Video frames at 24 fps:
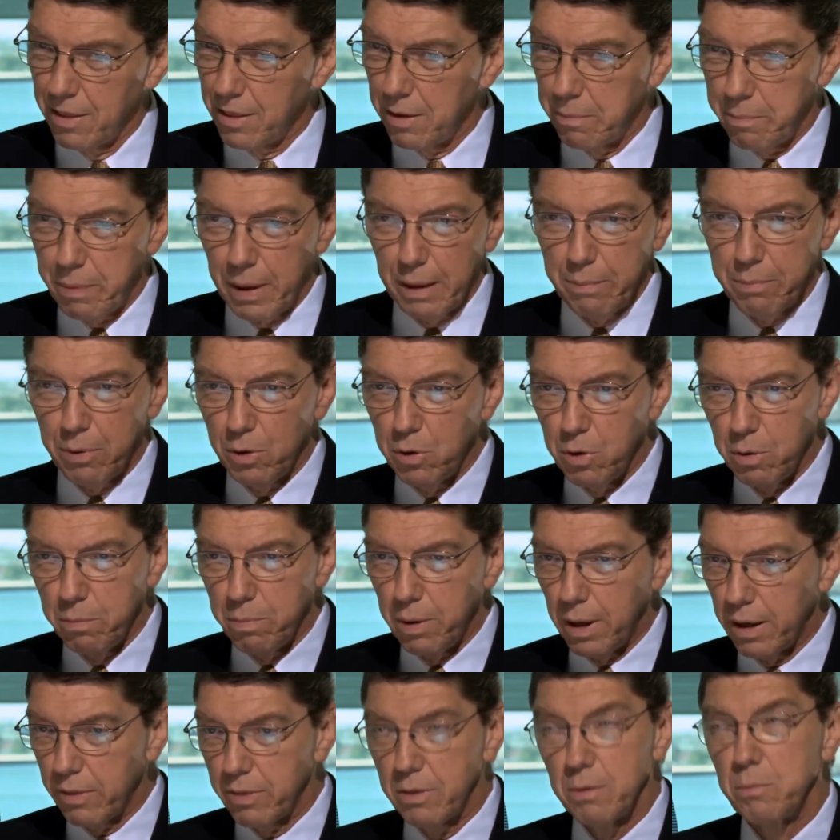The people who
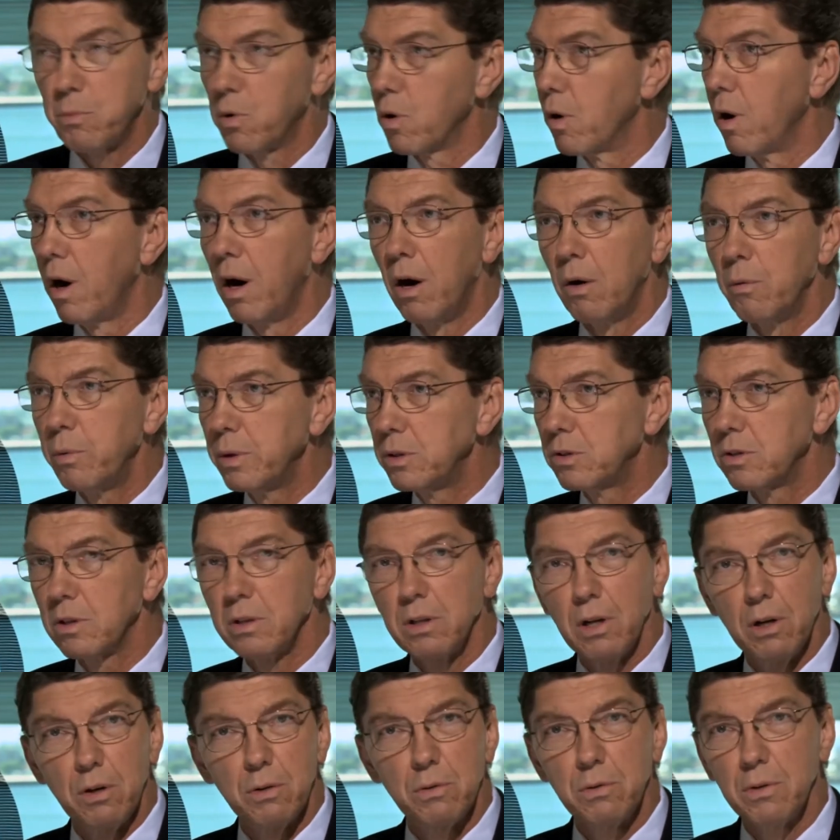bought them were always
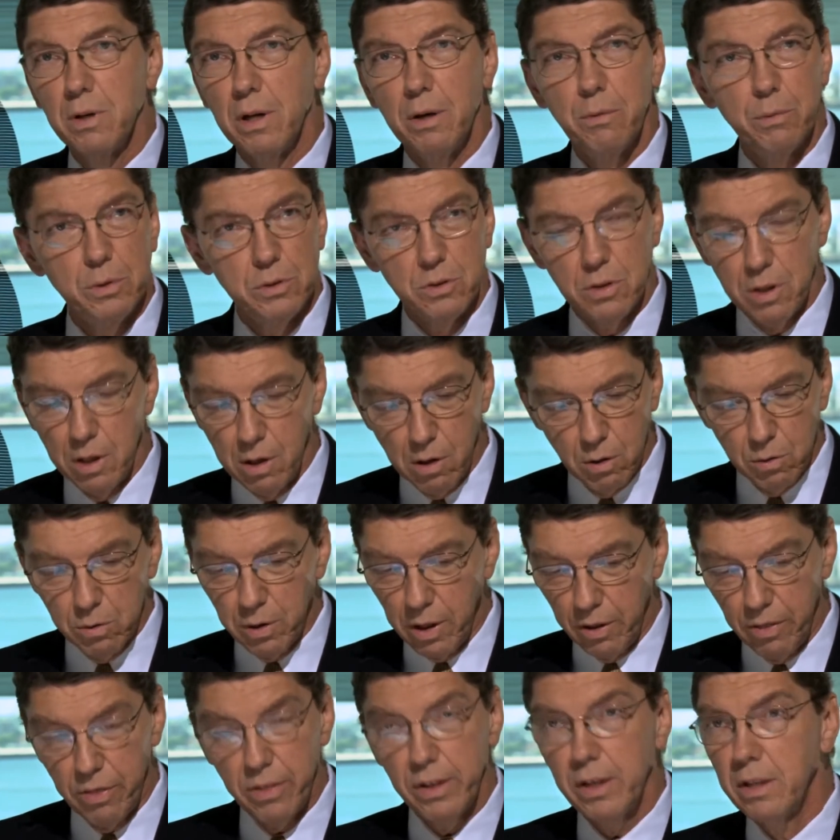alone. It was the
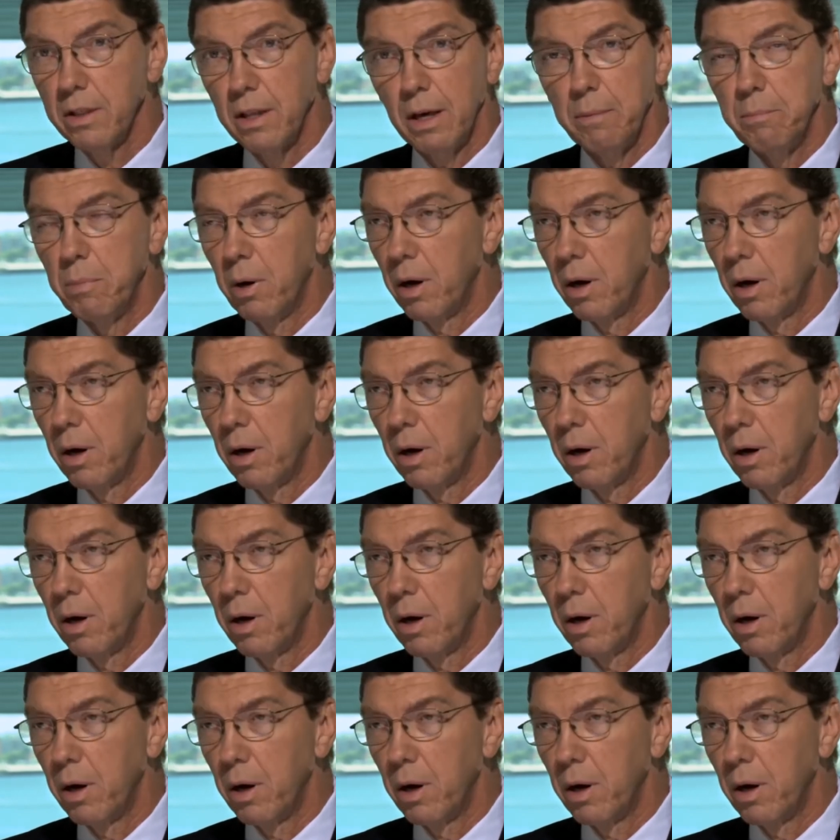only thing they